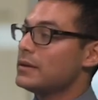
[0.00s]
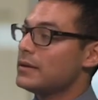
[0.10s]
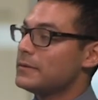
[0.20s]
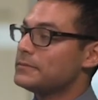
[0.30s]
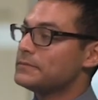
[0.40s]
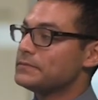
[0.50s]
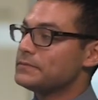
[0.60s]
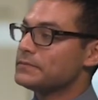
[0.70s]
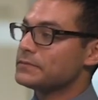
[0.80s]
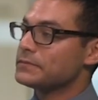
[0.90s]

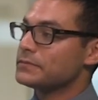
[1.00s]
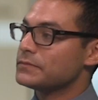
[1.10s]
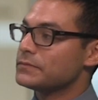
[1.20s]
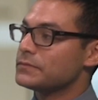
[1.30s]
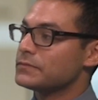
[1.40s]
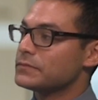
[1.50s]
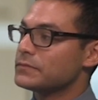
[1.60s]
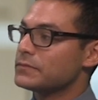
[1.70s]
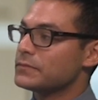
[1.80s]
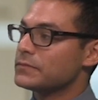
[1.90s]

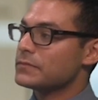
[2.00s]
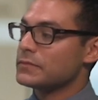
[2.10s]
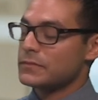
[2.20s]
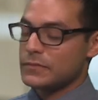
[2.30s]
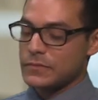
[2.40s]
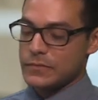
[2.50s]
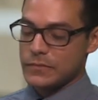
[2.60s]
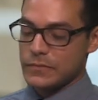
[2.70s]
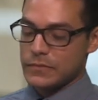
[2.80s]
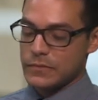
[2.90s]

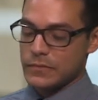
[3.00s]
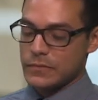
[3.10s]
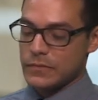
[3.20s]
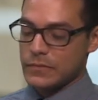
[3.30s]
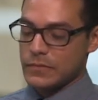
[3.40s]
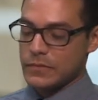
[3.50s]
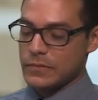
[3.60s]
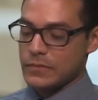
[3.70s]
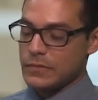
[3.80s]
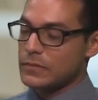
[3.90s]

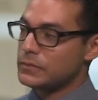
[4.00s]
No words are spoken by the person on screen.